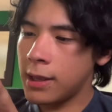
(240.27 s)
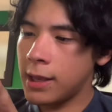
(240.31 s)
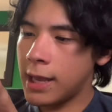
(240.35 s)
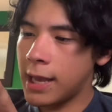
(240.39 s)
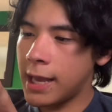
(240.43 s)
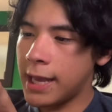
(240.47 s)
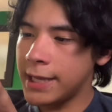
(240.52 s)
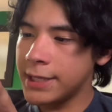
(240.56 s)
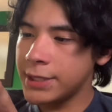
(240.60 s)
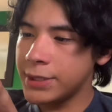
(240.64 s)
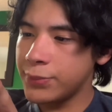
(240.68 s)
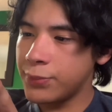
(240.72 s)

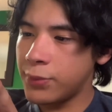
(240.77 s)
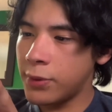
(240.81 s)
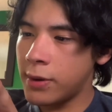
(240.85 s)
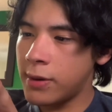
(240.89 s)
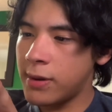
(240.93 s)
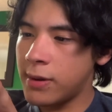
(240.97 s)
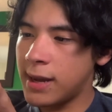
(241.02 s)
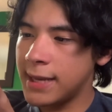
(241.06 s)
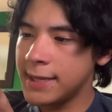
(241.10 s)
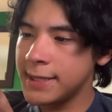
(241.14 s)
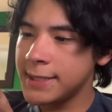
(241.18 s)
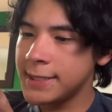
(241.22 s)
as
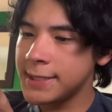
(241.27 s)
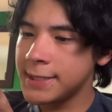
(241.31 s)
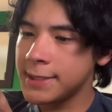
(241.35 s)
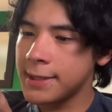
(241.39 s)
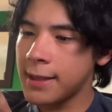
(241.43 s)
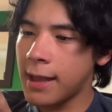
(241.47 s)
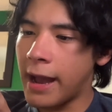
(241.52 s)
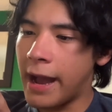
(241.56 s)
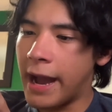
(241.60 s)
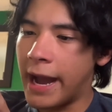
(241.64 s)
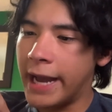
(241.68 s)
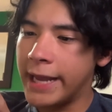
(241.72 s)
well as
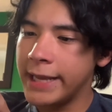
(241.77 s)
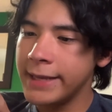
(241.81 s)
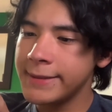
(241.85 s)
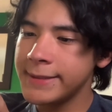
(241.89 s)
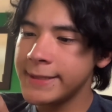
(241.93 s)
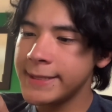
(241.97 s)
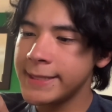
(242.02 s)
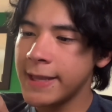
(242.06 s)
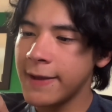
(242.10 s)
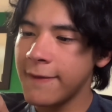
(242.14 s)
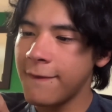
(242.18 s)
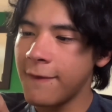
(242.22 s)
the
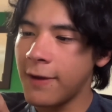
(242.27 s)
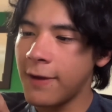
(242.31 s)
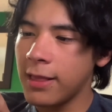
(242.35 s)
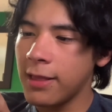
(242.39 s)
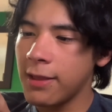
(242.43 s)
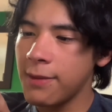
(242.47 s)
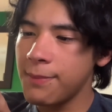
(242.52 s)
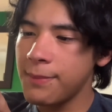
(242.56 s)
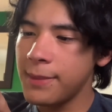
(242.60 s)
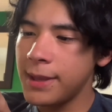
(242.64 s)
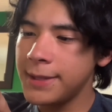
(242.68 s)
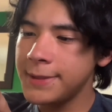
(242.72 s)
highest
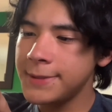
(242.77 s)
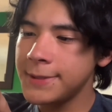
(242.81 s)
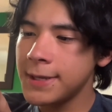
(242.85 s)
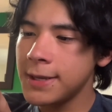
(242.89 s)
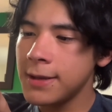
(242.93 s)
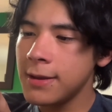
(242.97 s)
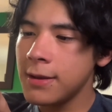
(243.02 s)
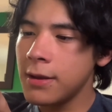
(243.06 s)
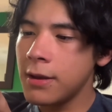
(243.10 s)
development